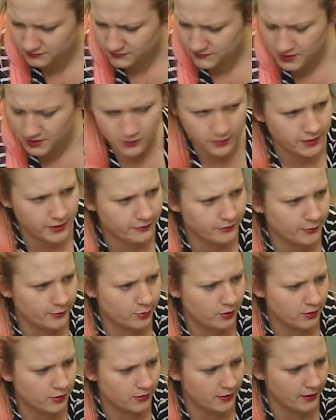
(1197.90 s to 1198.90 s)
Do I
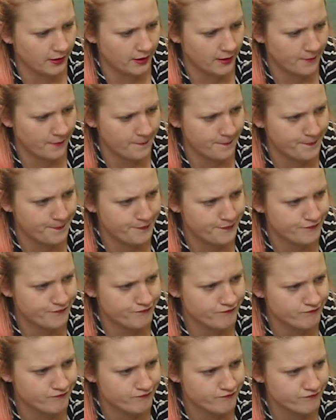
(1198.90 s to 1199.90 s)
repot that?
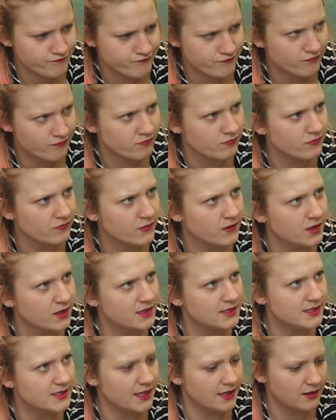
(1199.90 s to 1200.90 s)

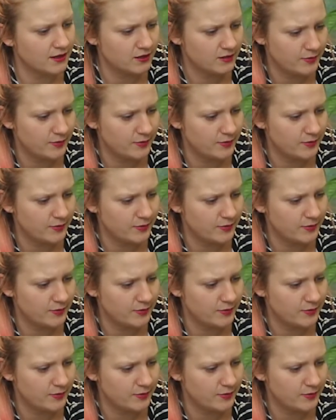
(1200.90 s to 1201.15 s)
Is that going to